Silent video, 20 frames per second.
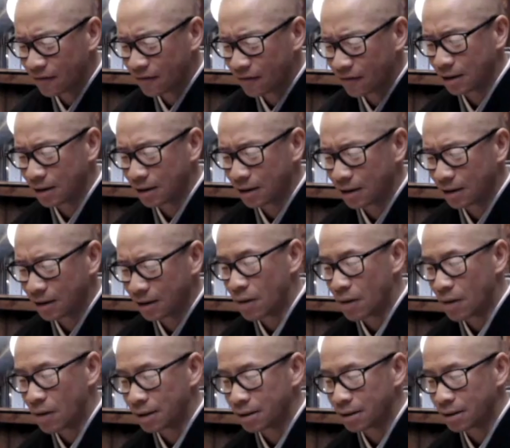I live
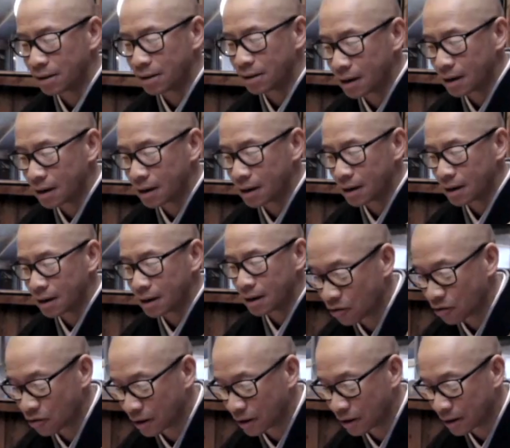in
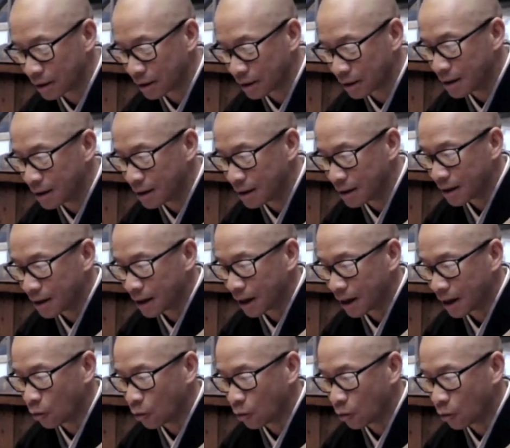Ramat
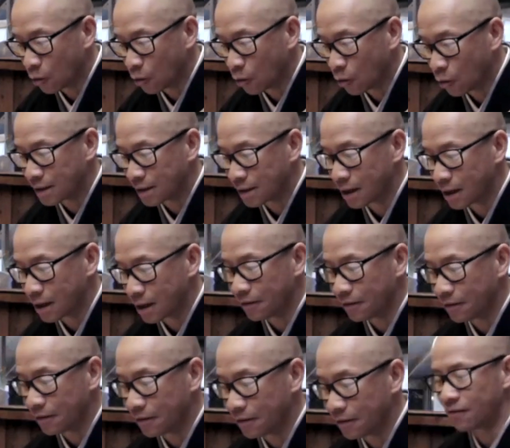Hasharon and
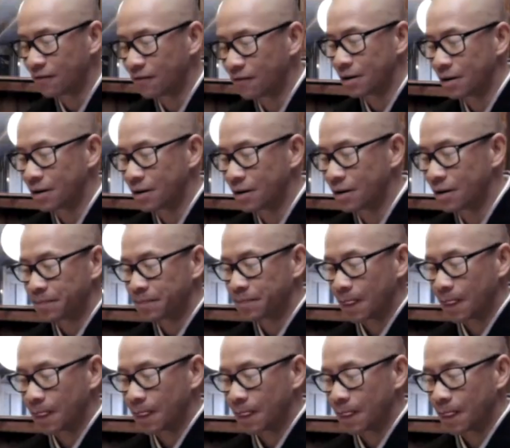work in Tel
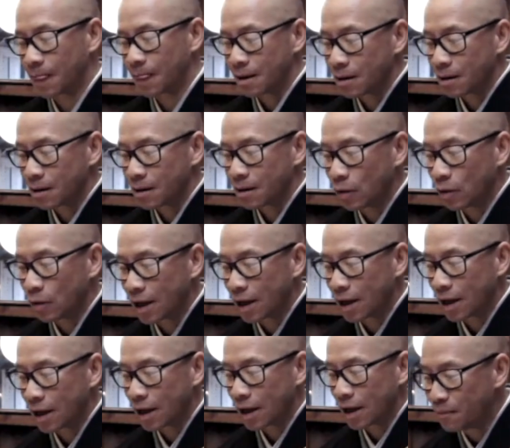Aviv.
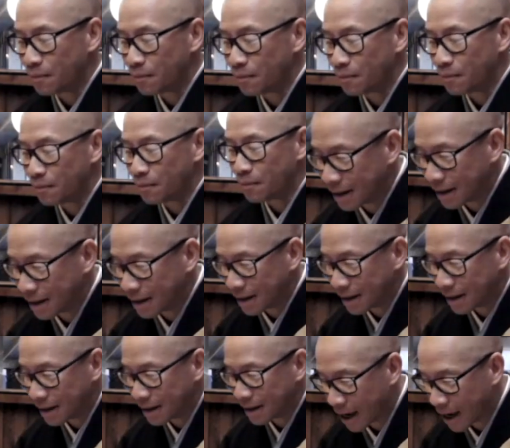We have
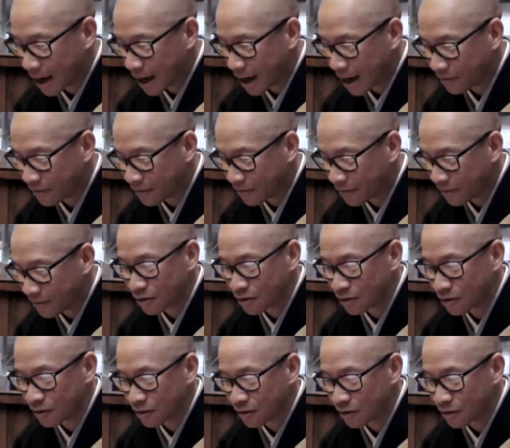a minute and a
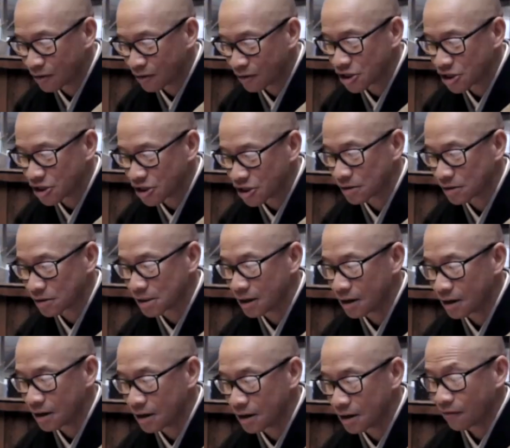half to enter
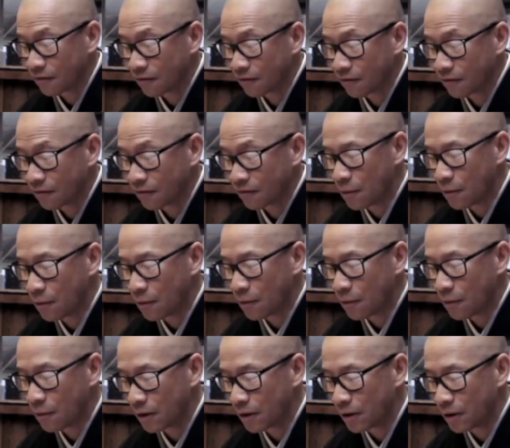the shelters
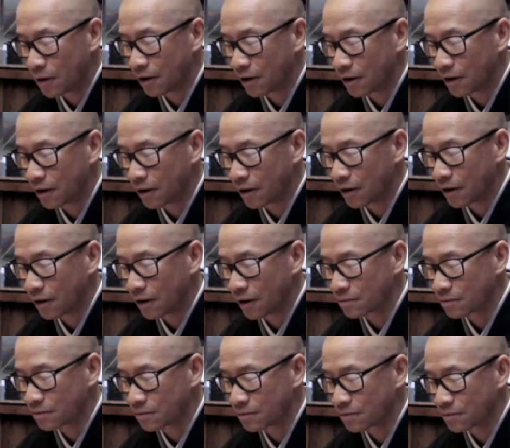from the
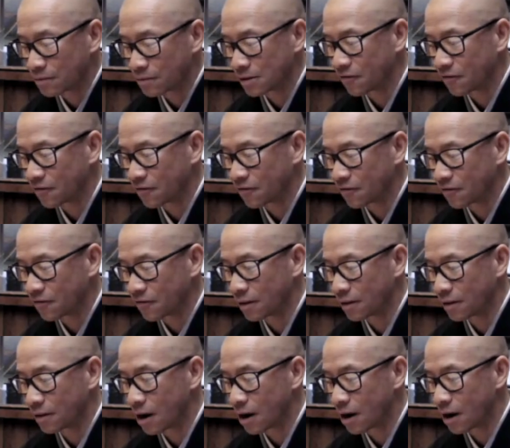moment the alarm
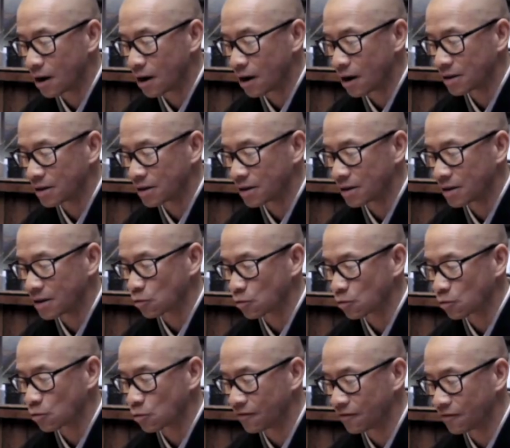sounds
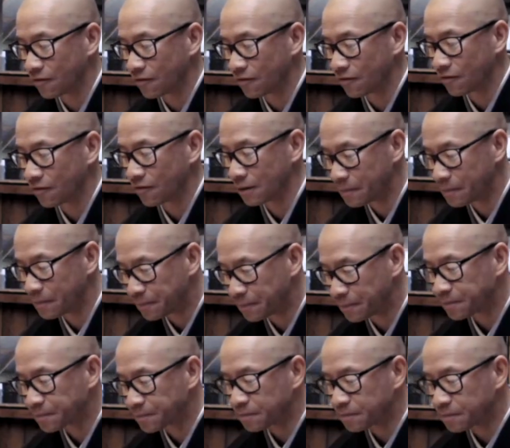following the Hamas rocket
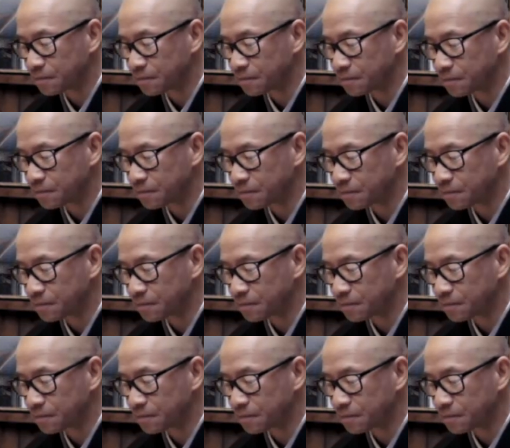fire.